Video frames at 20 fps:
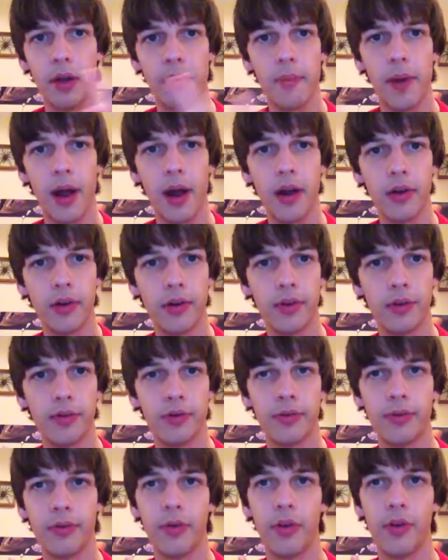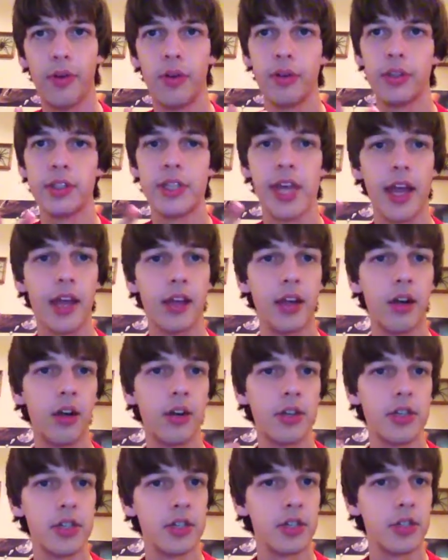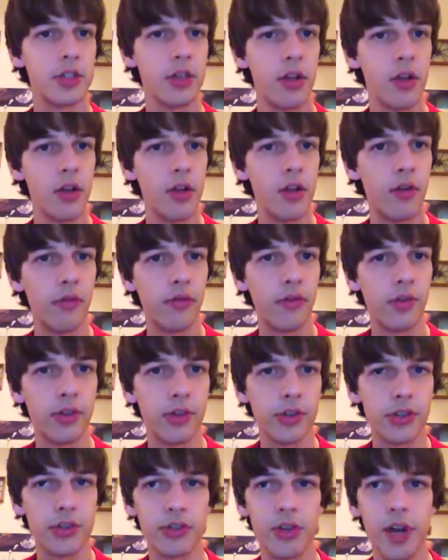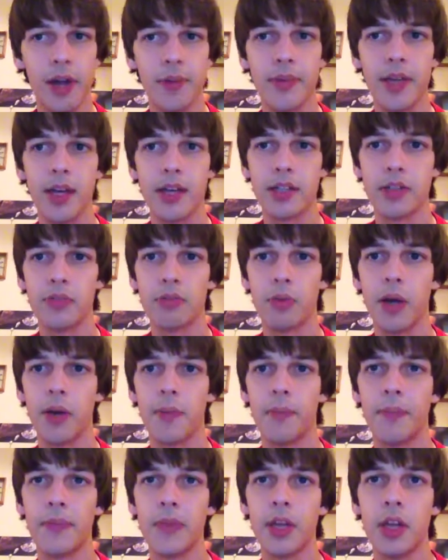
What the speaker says: powerful tech cards for Scrap decks as well.